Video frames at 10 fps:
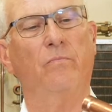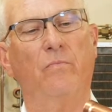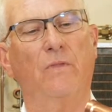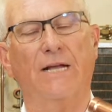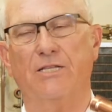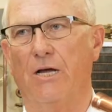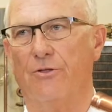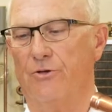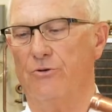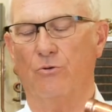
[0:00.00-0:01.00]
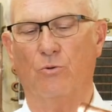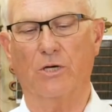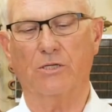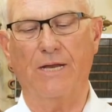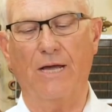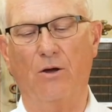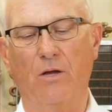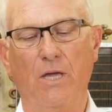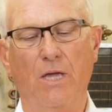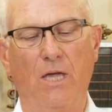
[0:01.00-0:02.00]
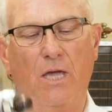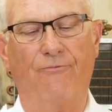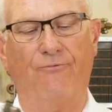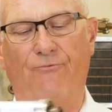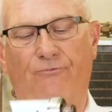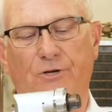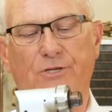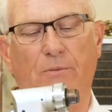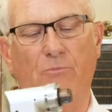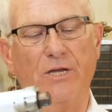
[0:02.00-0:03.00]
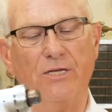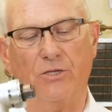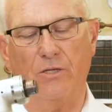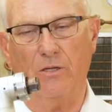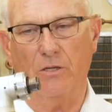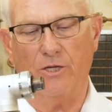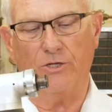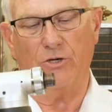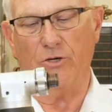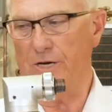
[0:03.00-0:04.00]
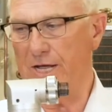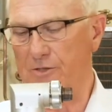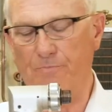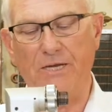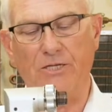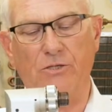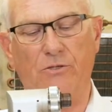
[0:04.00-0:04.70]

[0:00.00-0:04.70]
That's how the tool works. Now, if for some reason that your next piece of